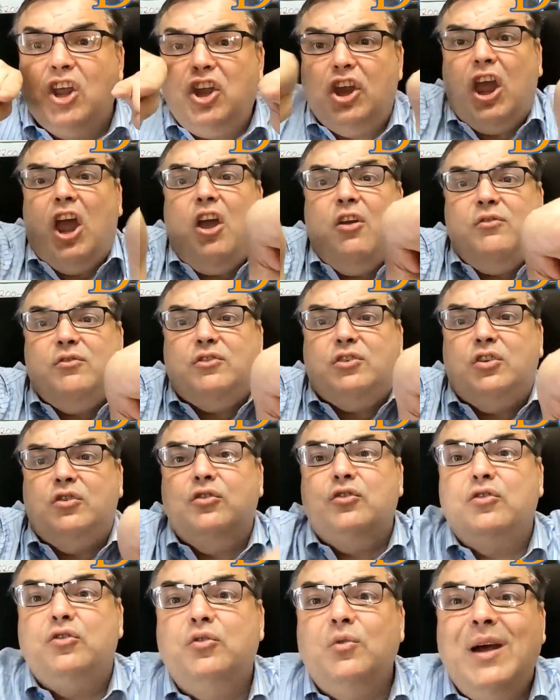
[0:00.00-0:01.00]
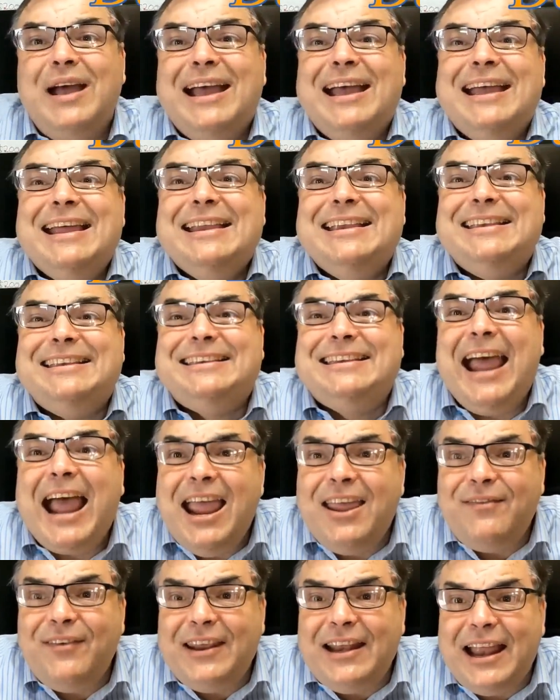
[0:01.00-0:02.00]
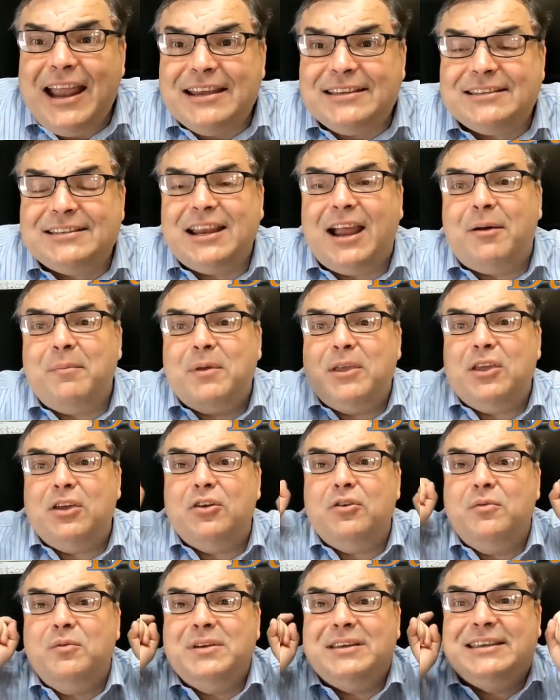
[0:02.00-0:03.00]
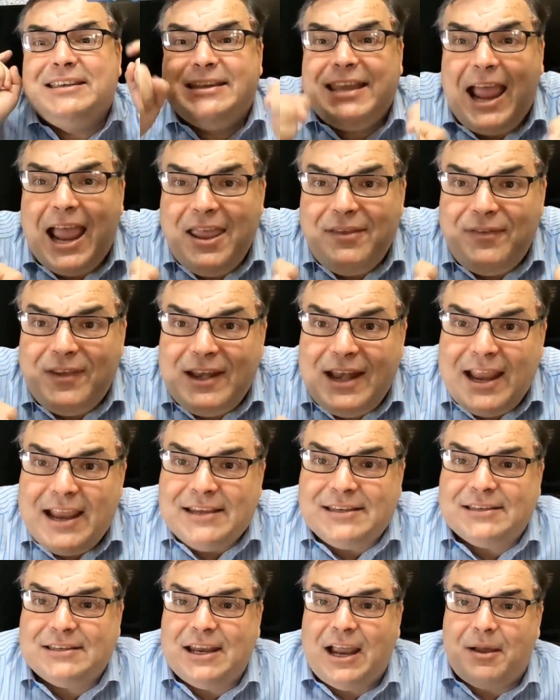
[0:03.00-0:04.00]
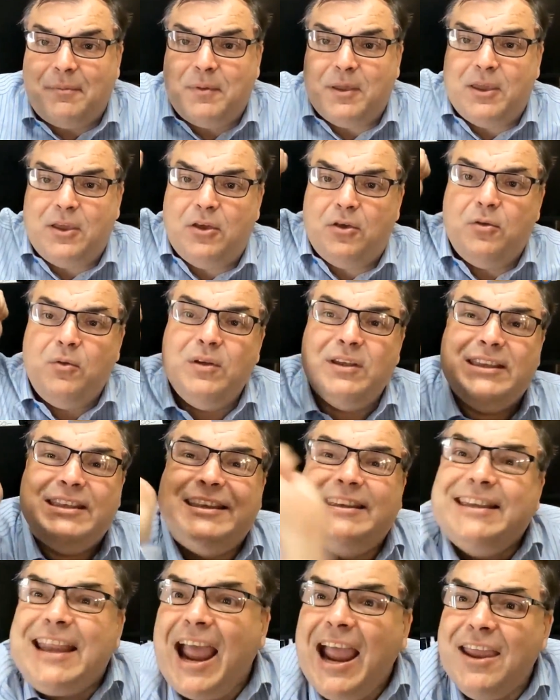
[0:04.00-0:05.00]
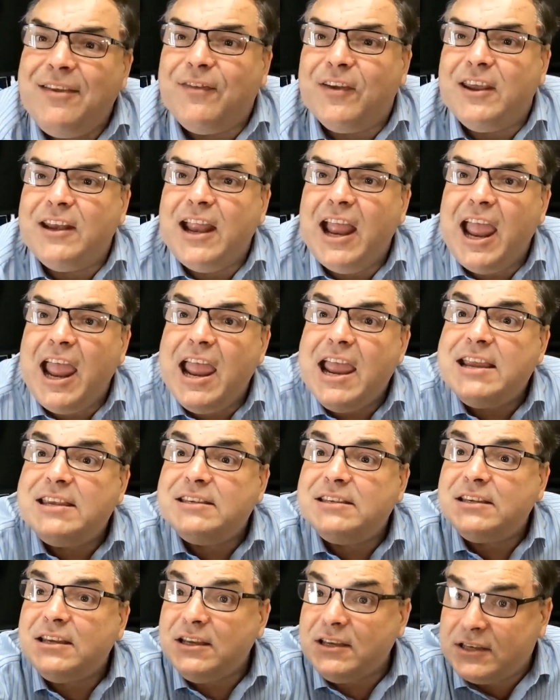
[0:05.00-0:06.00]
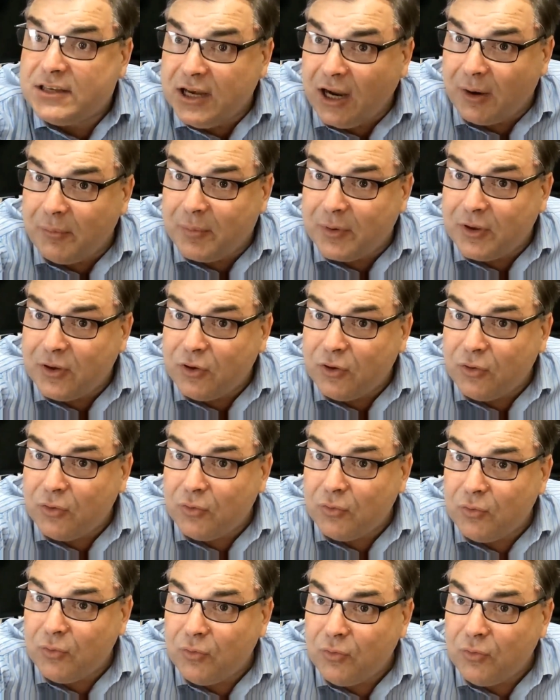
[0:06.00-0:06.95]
go to David S W, David S W, David S W.